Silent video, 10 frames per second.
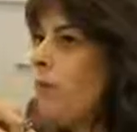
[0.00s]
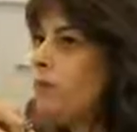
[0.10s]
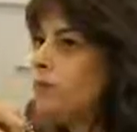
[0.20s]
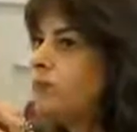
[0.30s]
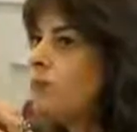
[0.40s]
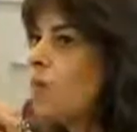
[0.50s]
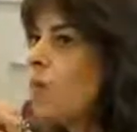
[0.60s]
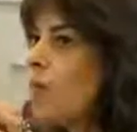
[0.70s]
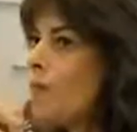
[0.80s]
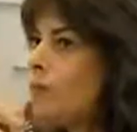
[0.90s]
trying to pluck up
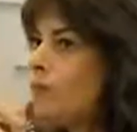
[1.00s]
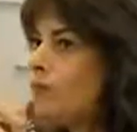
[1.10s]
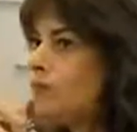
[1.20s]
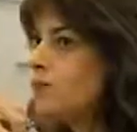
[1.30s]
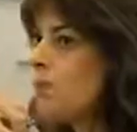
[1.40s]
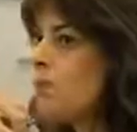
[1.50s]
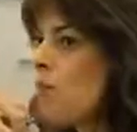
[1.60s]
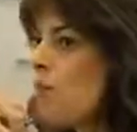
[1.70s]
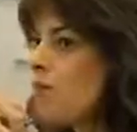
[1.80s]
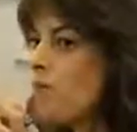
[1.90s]
the courage to start
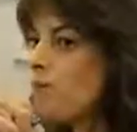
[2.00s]
the big